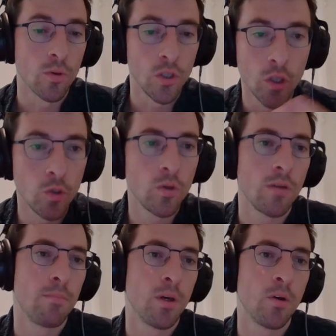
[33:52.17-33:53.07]
You
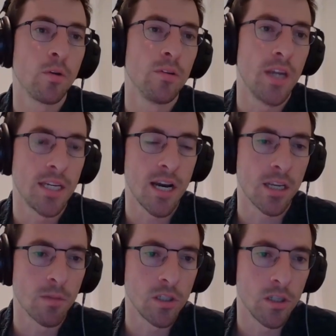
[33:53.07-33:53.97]
can build NetDocuments